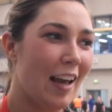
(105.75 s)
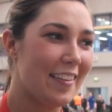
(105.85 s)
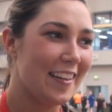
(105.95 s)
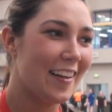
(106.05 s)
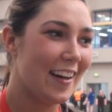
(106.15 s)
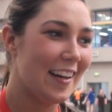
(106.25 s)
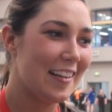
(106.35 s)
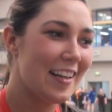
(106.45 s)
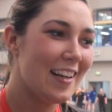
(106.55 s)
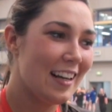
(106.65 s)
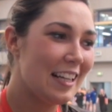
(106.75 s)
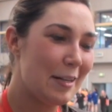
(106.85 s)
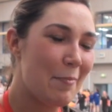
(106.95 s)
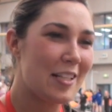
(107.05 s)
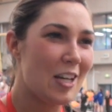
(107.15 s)
I think I
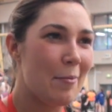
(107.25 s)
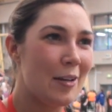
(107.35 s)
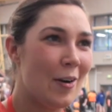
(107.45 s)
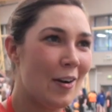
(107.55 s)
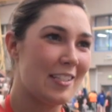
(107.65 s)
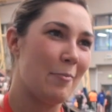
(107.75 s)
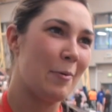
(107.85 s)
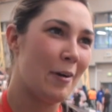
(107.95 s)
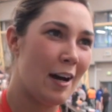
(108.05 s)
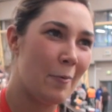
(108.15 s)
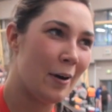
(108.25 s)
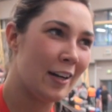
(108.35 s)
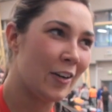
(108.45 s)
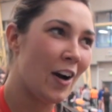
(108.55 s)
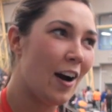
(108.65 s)
did my time at Knox and we um,
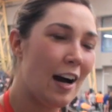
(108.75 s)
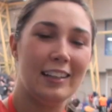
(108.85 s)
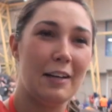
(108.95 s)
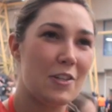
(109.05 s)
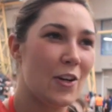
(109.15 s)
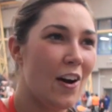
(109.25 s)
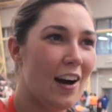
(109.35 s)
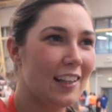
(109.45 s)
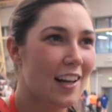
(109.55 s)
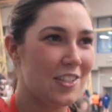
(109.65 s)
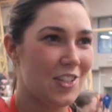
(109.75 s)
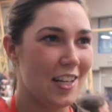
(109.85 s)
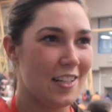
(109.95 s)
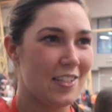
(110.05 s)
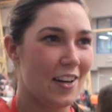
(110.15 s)
won on a high, uh, left on a high last year,